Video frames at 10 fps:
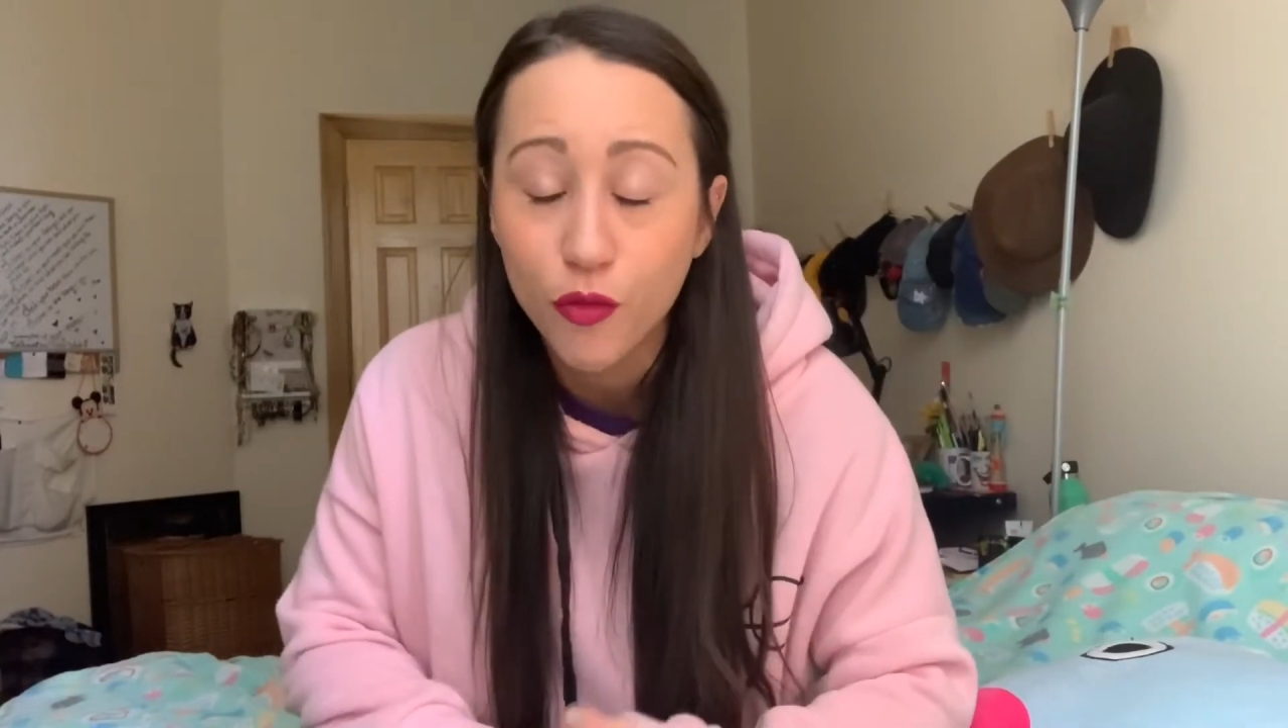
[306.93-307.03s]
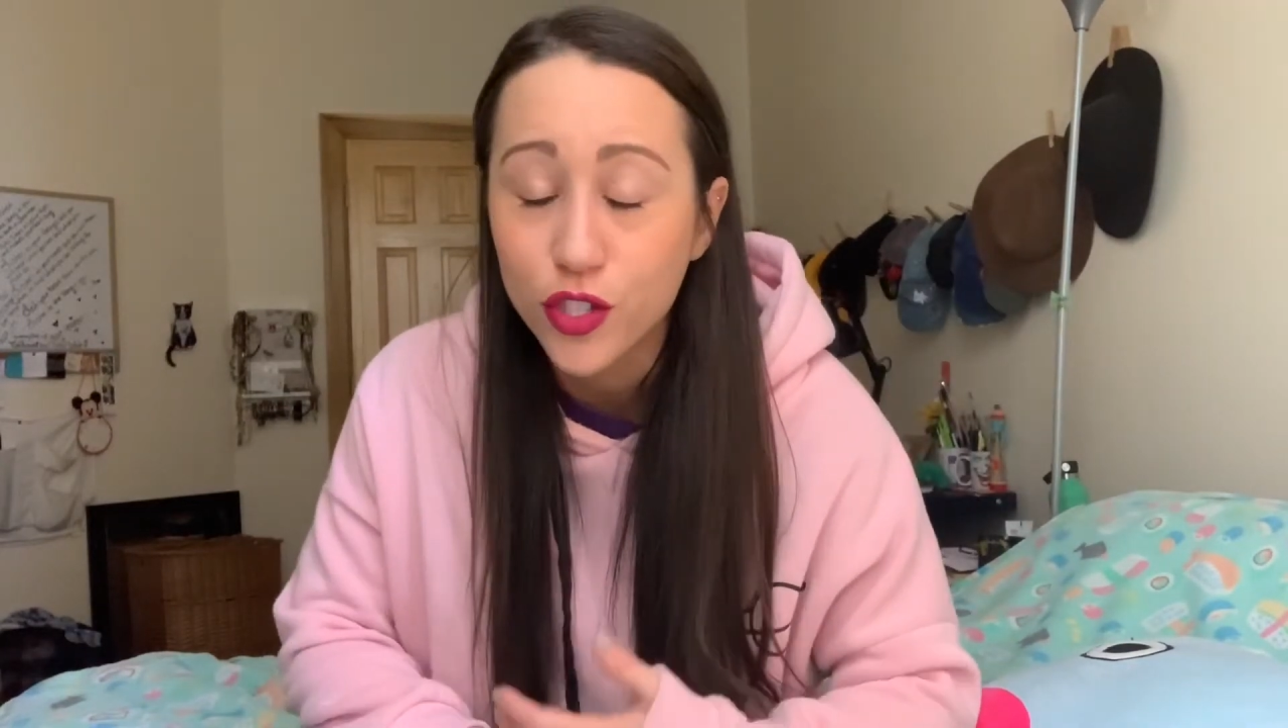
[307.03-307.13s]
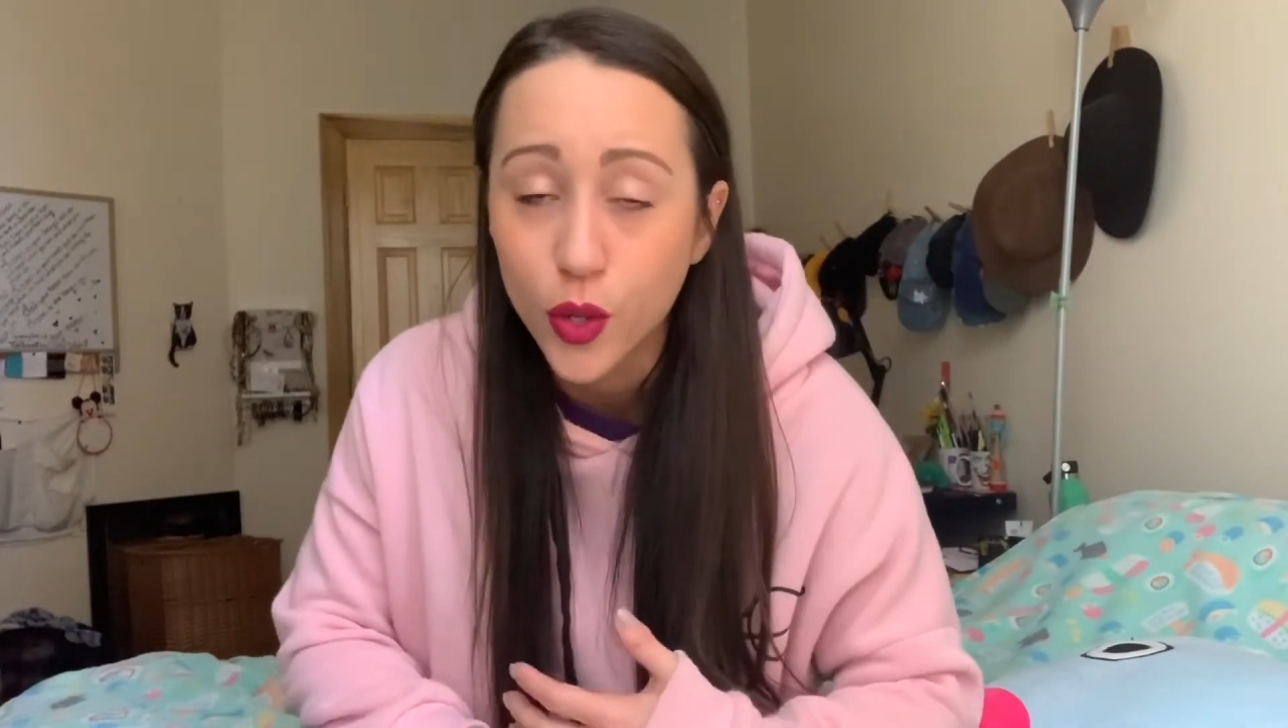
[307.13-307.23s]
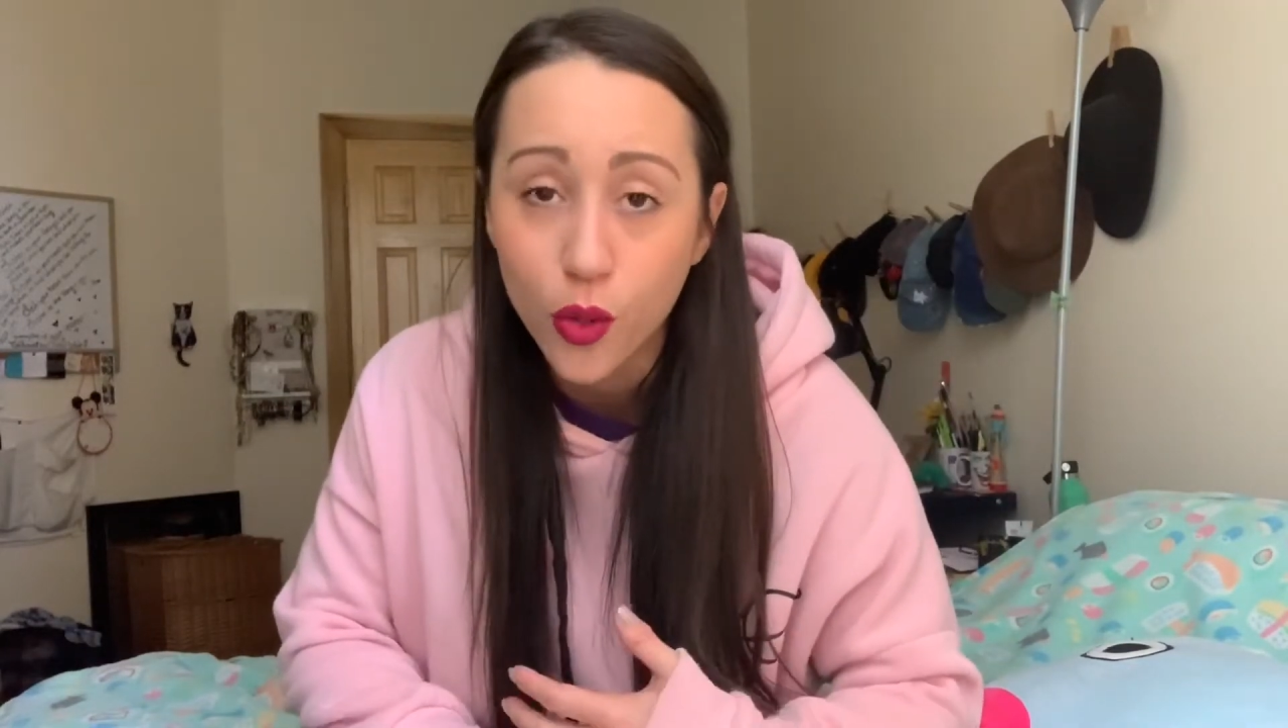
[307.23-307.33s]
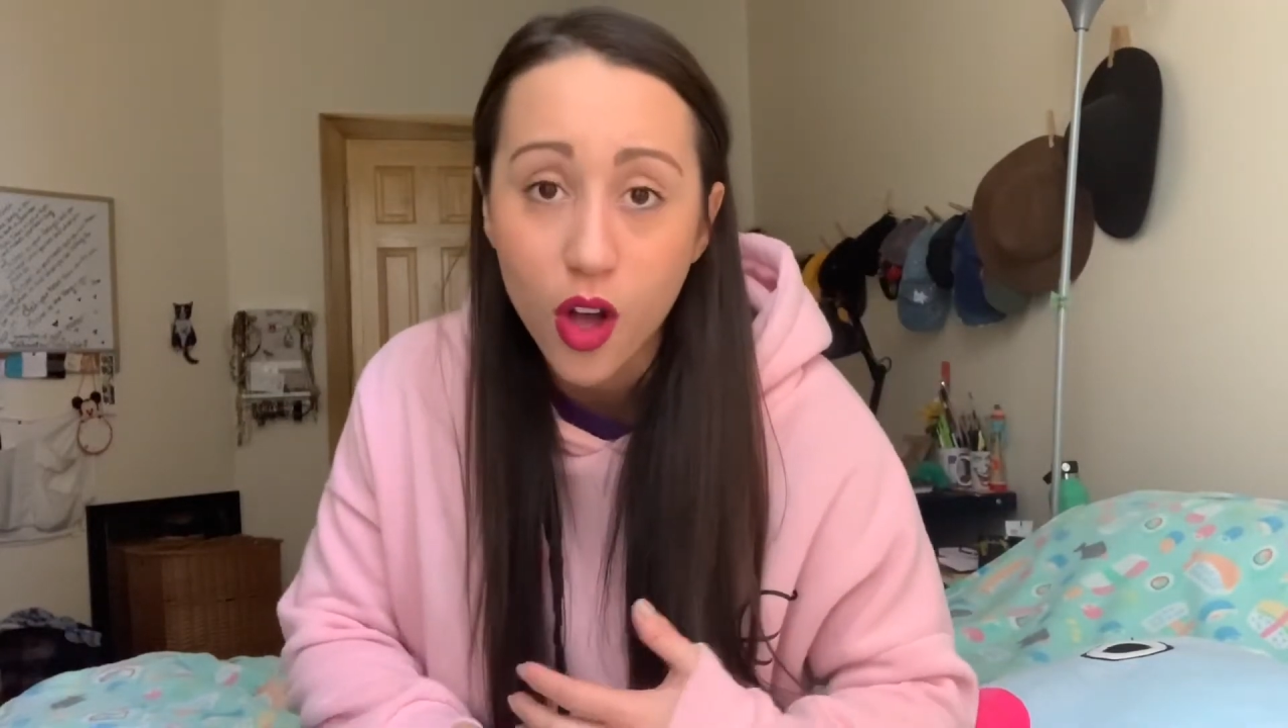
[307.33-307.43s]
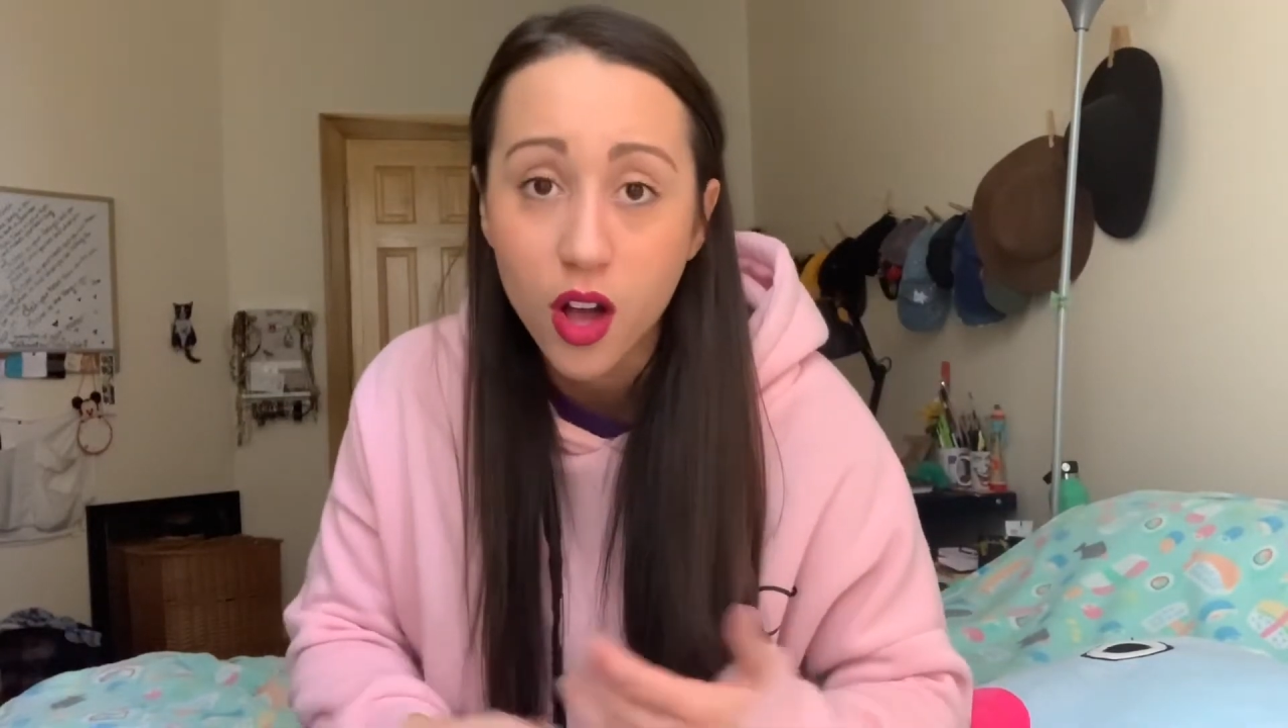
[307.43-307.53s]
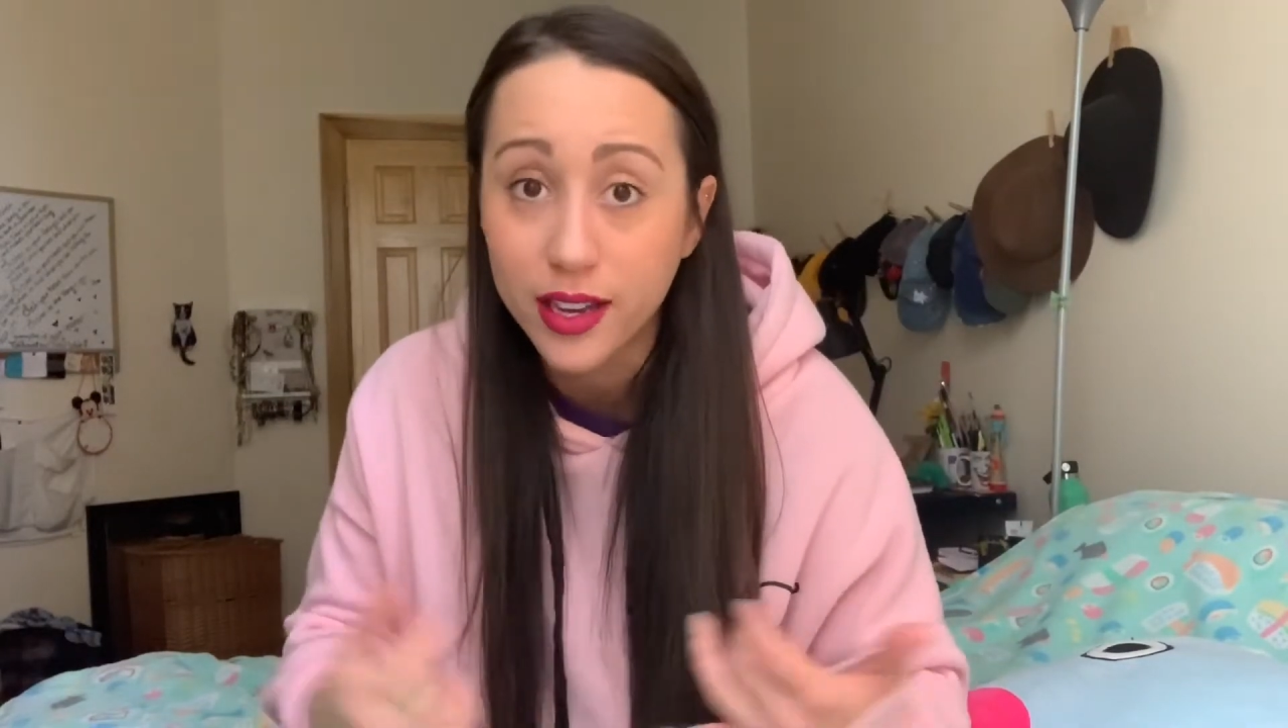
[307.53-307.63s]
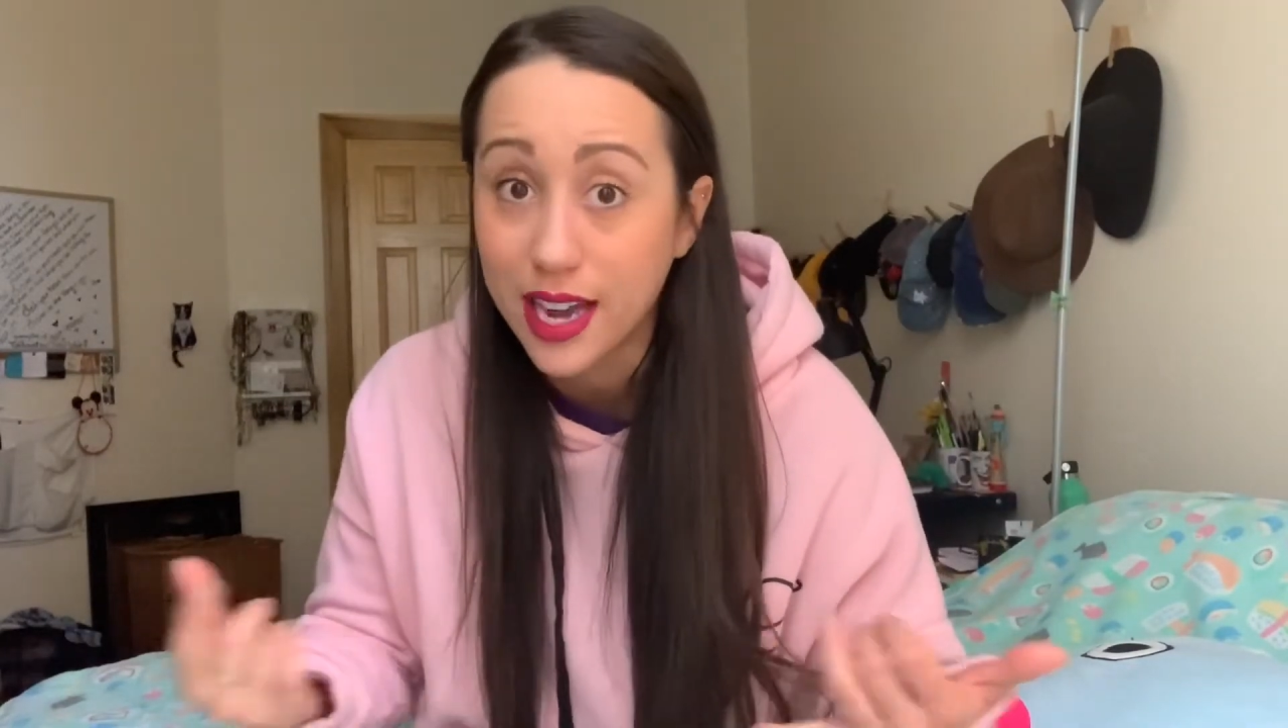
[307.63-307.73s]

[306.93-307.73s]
so long and